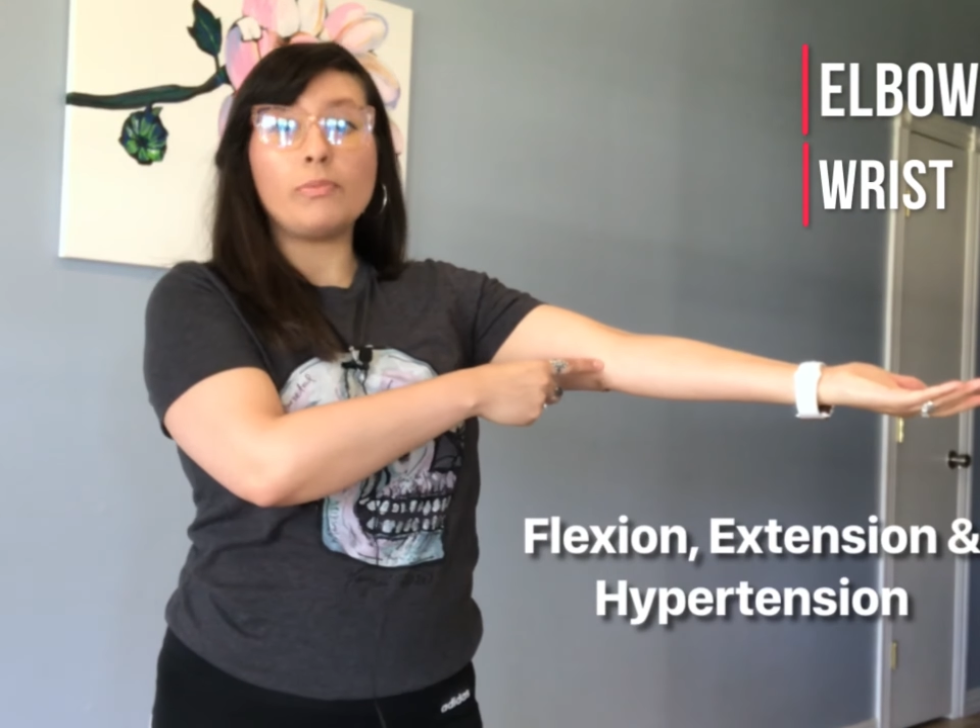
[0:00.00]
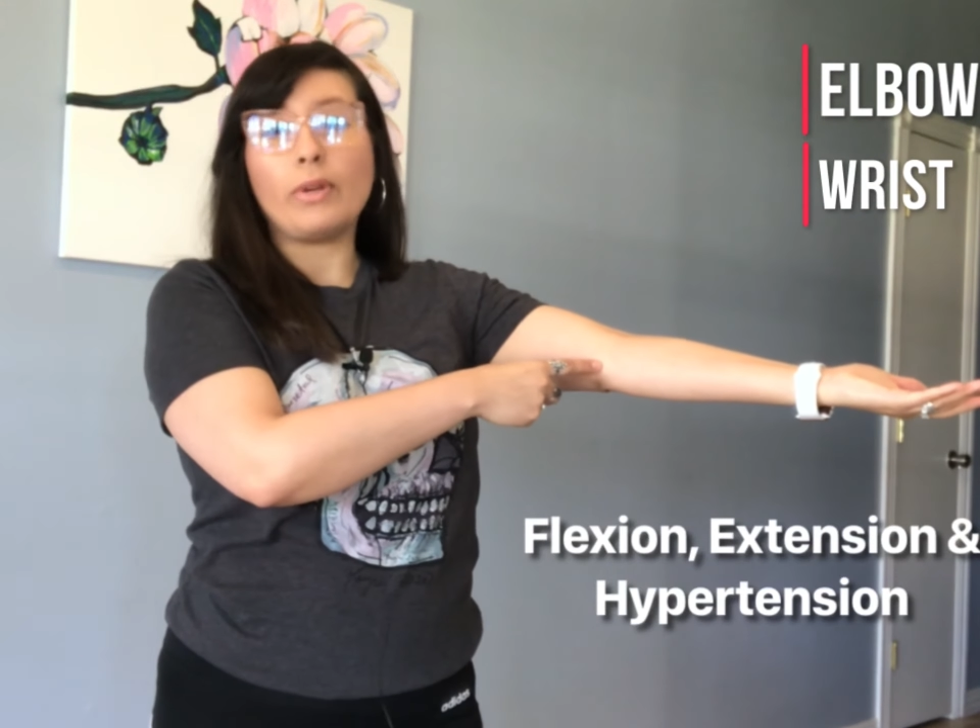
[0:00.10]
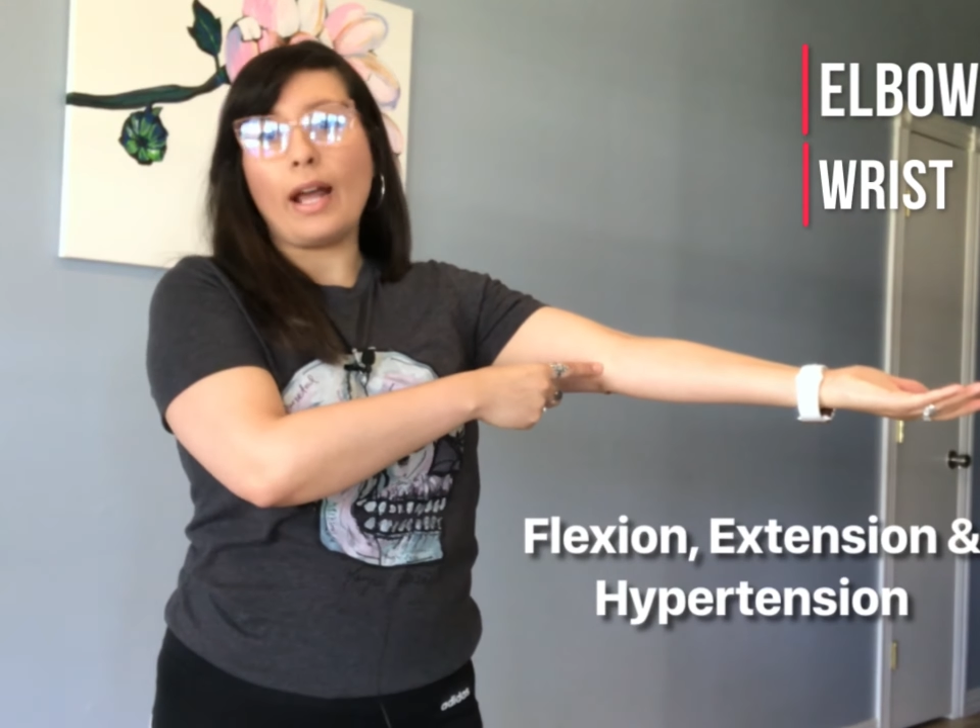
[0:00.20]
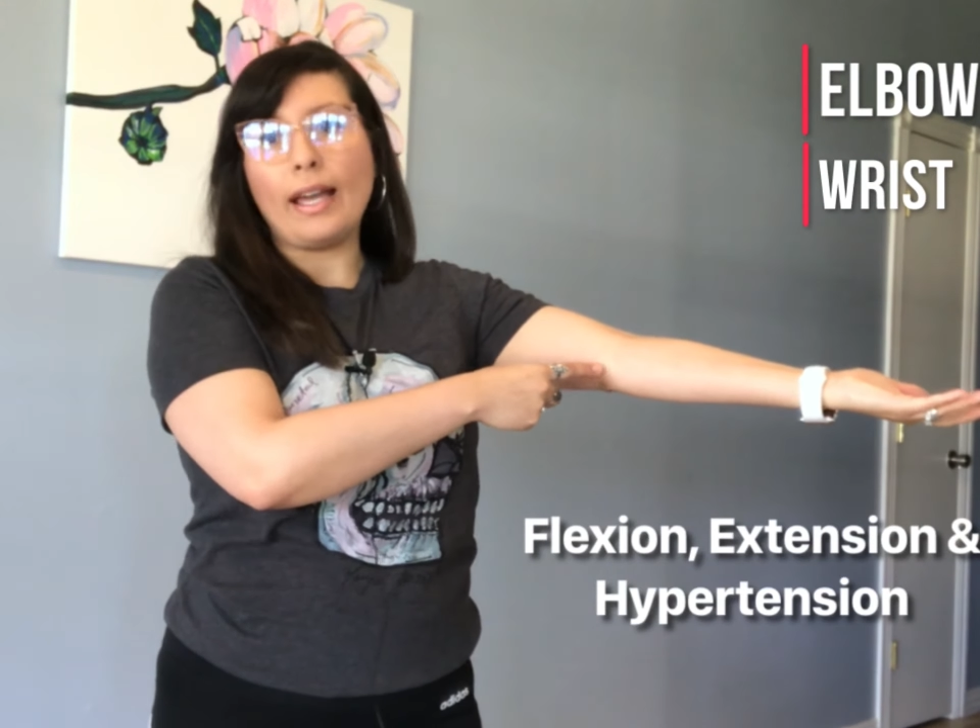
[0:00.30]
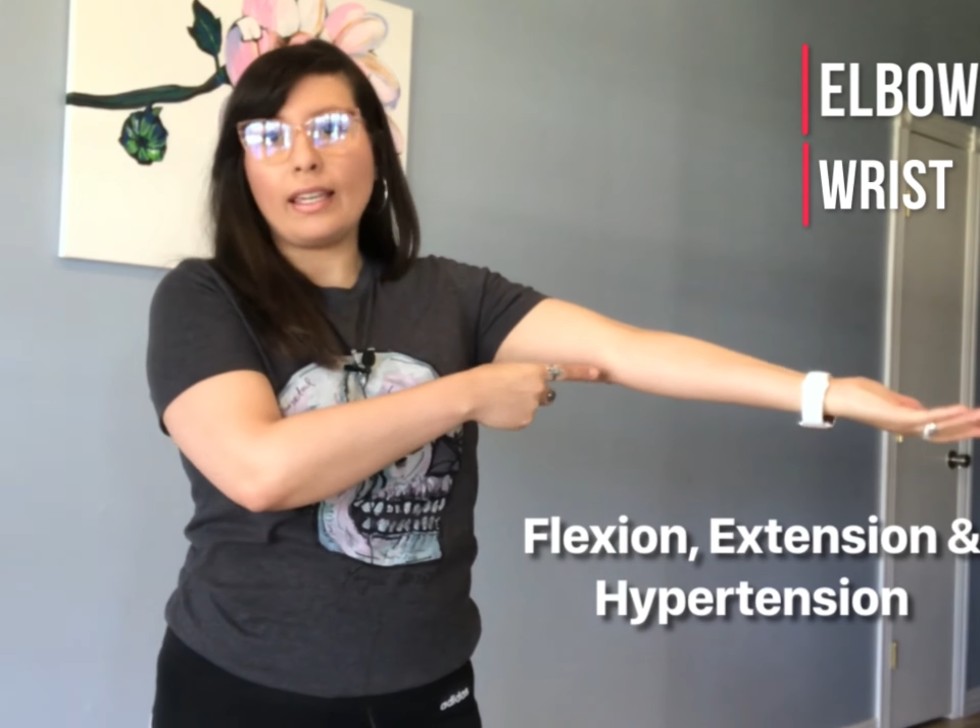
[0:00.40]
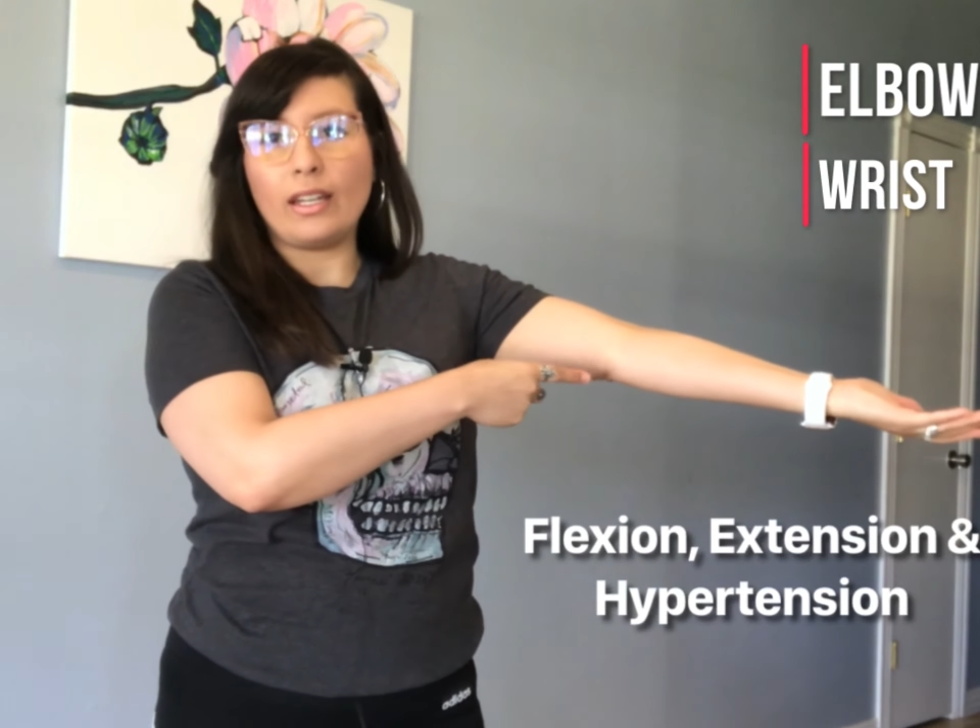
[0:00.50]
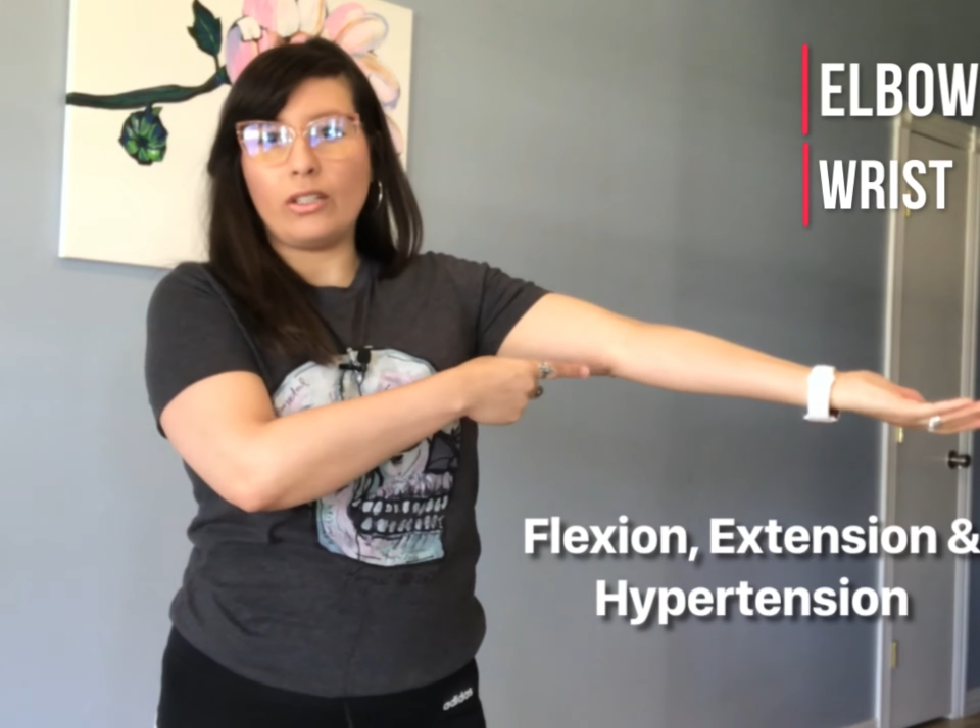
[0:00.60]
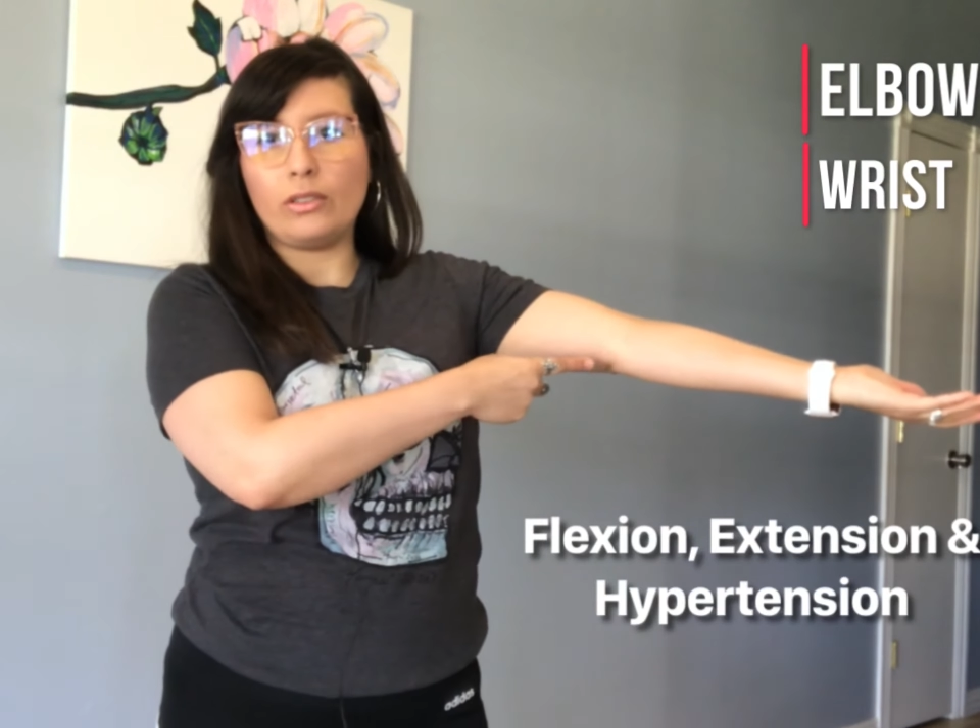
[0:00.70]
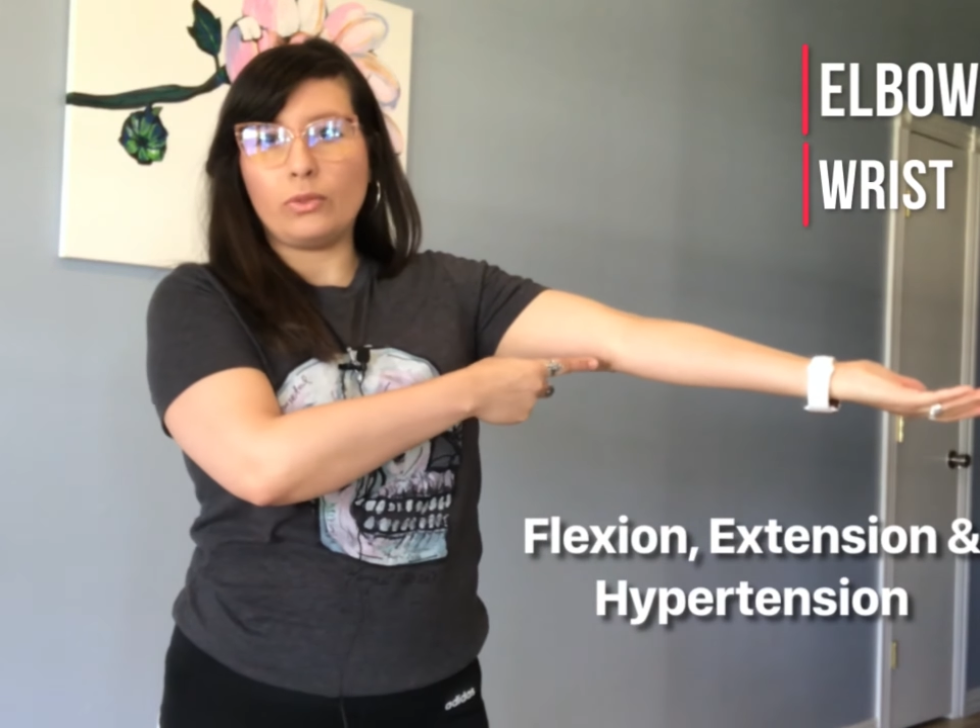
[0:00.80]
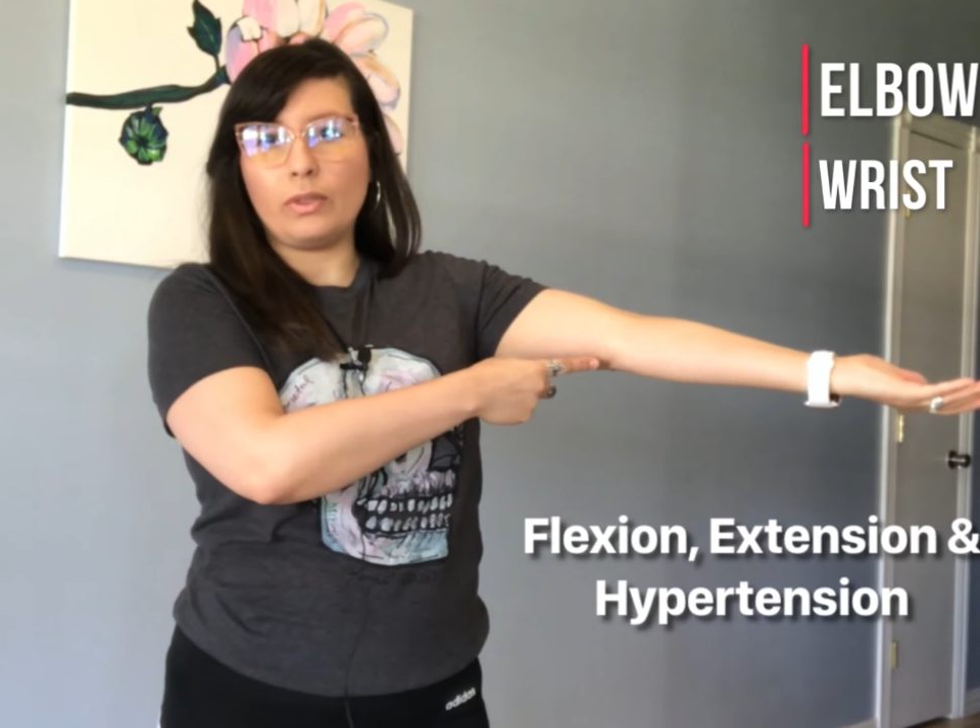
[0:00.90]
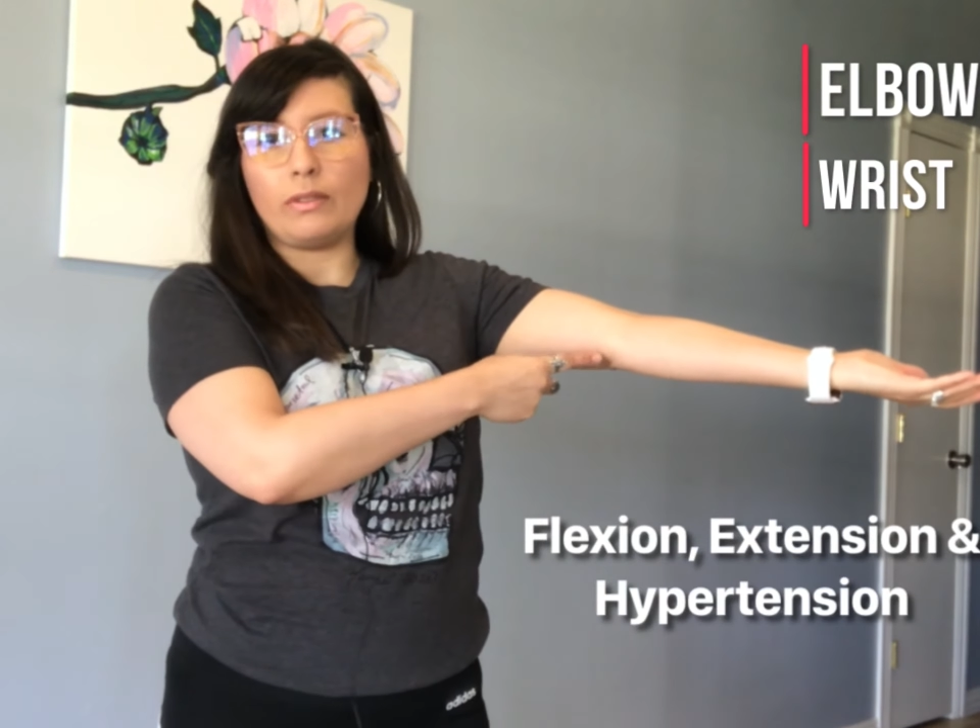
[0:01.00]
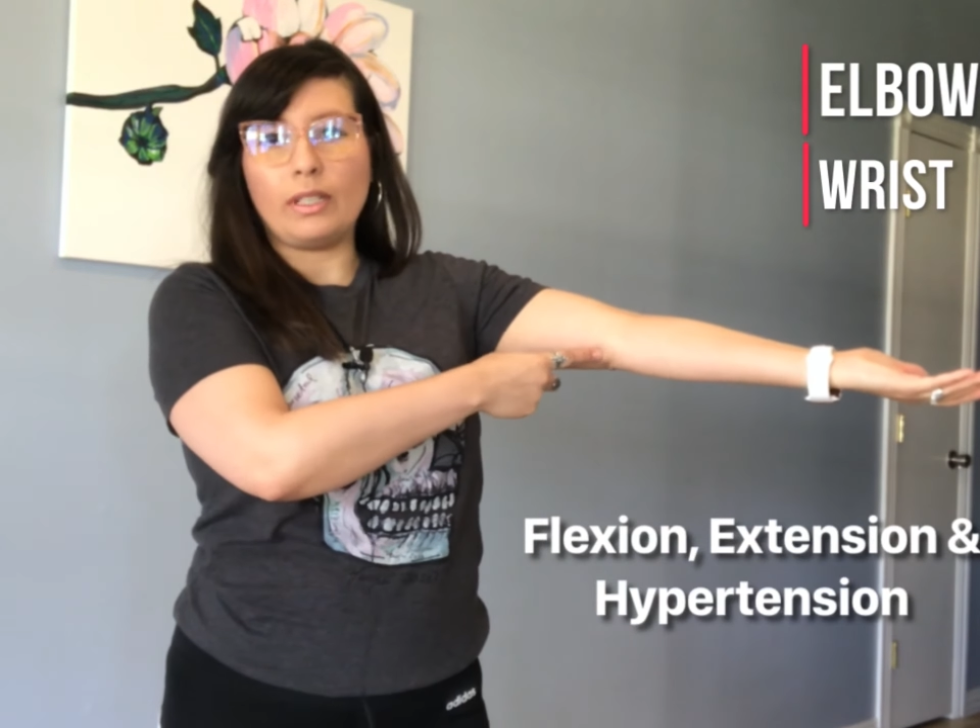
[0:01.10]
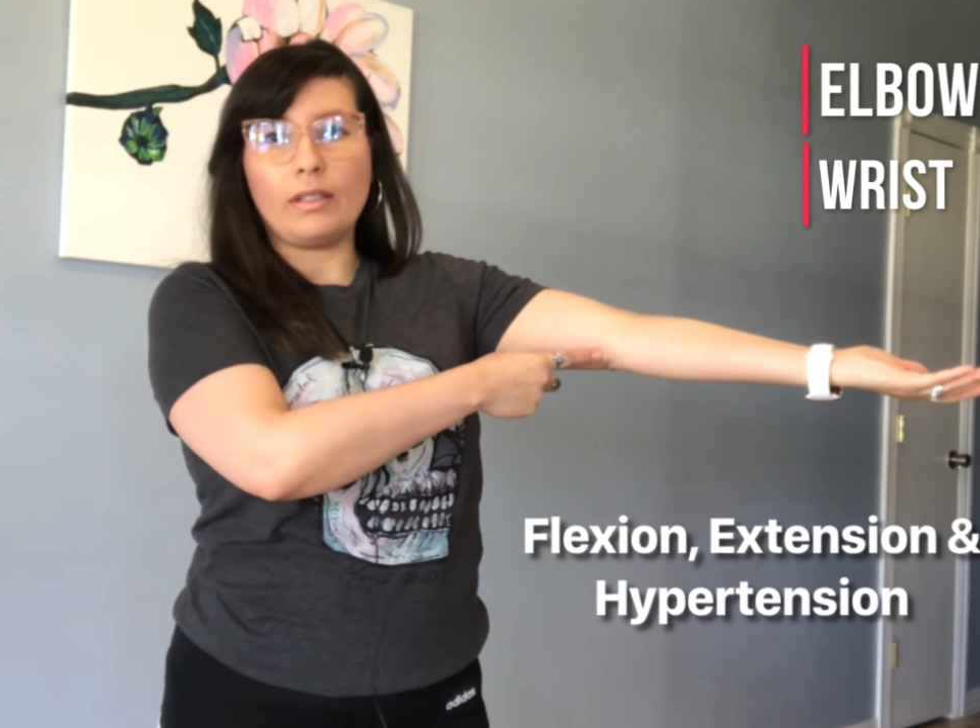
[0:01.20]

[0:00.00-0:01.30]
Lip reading: but I cannot do it, right?